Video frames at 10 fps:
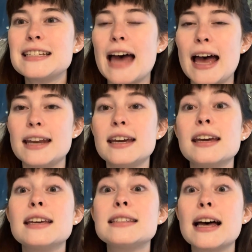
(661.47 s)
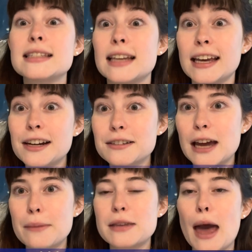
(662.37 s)
10 is that
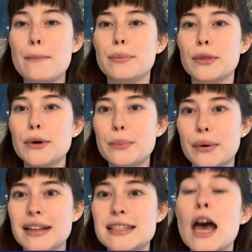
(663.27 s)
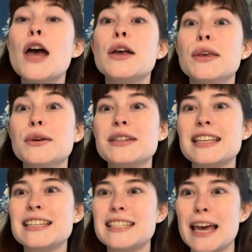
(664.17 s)
cyanotypes and blueprints use
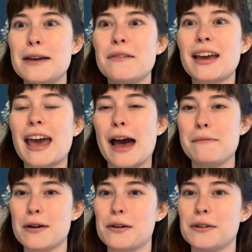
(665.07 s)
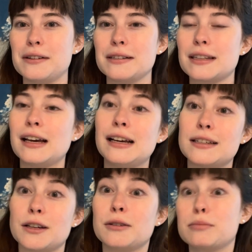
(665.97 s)
the same chemicals.
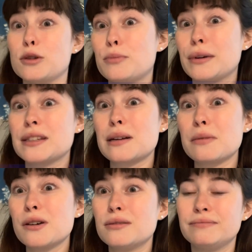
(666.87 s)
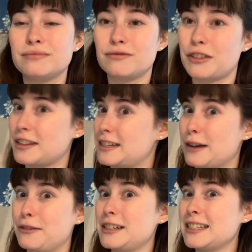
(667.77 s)
So blueprints are blue for the
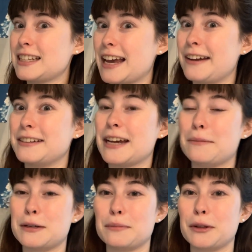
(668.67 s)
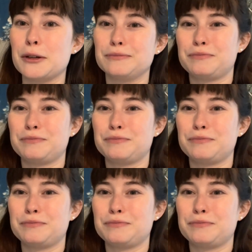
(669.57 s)
same reason cyanotypes are blue.